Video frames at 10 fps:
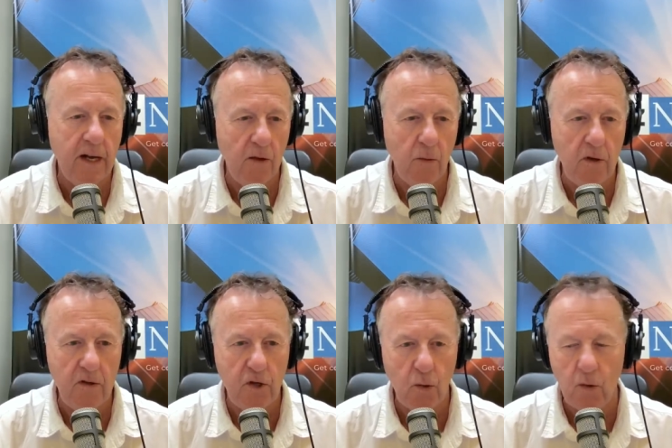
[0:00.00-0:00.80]
In other
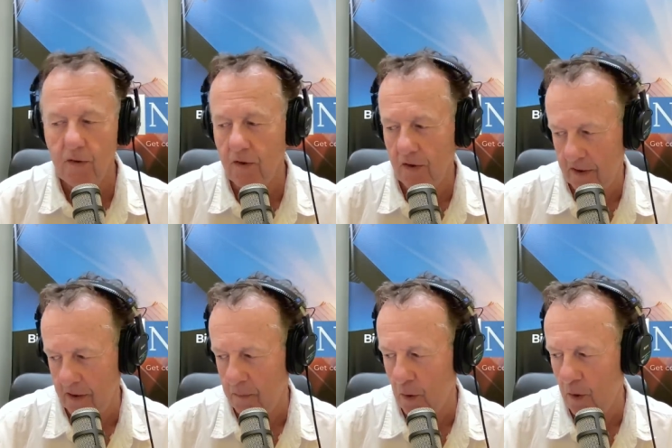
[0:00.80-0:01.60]
words, Sean's
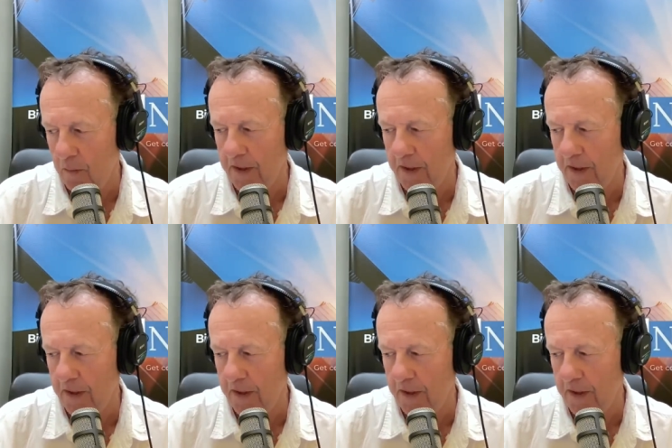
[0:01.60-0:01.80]
crystal ball.